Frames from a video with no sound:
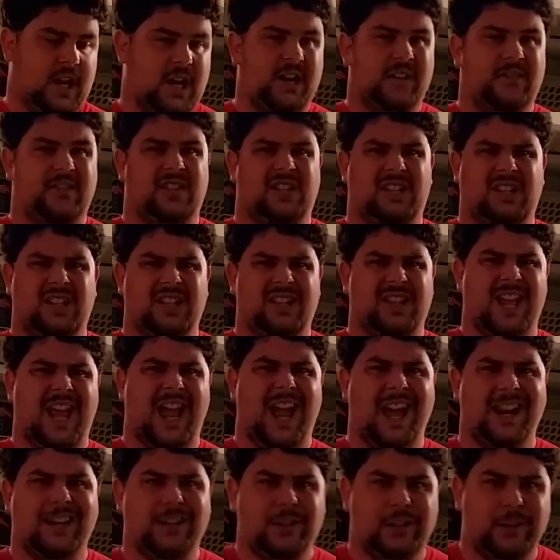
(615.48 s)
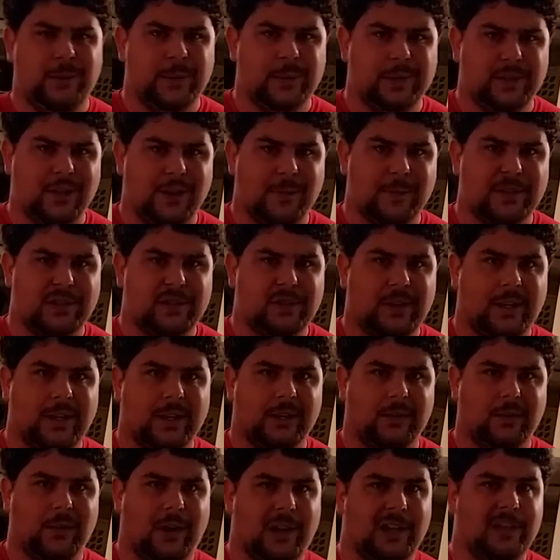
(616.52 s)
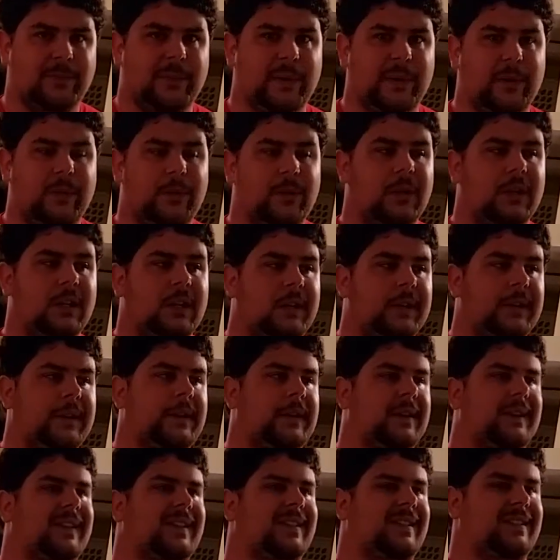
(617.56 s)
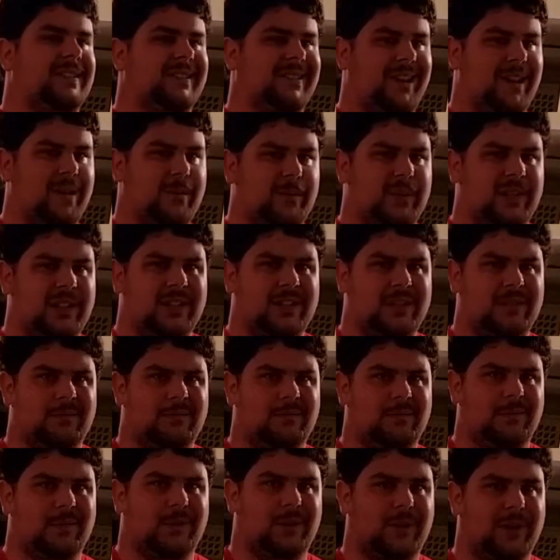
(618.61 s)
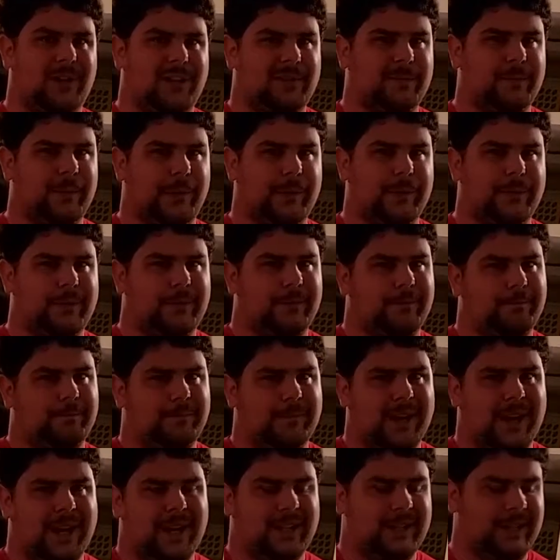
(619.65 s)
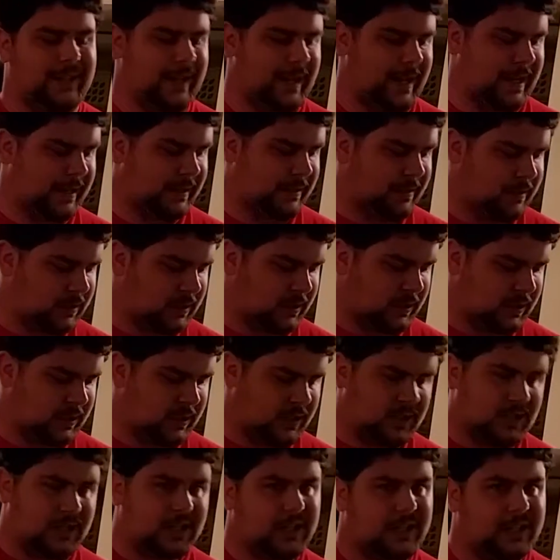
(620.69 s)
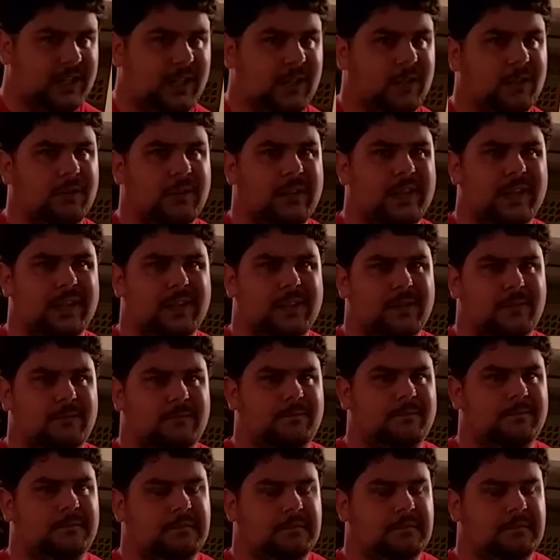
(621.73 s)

Obviously, they had to do a Zombie Strike crossbow. Zombies, crossbows, hand in hand. Daryl Dixon.